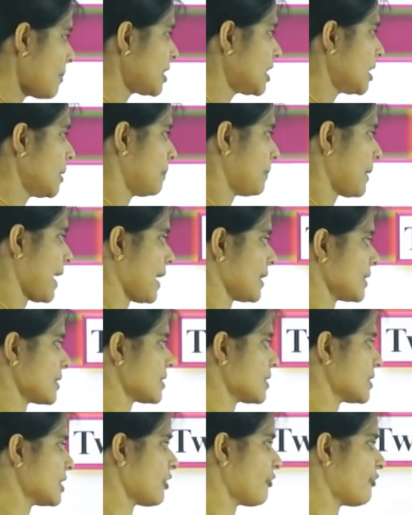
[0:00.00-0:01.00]
other
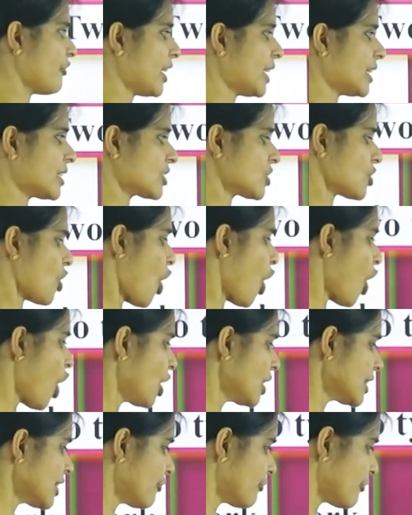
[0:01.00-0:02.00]
plants, the veins,
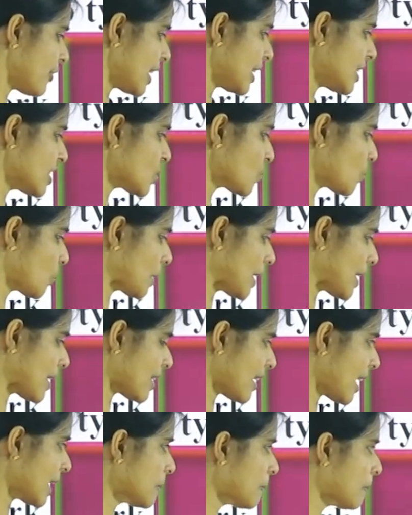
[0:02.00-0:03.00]
all the veins will
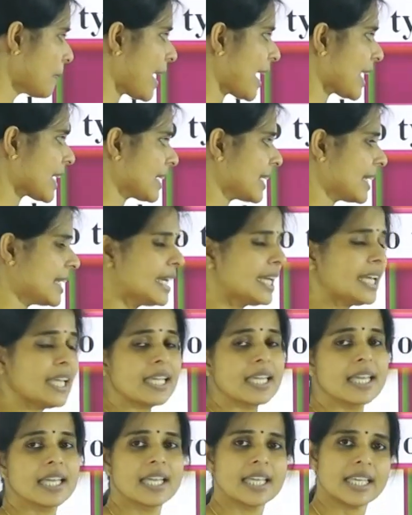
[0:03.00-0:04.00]
run
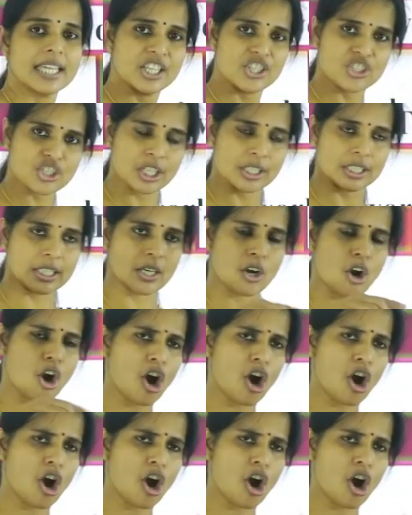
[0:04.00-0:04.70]
parallelly each other.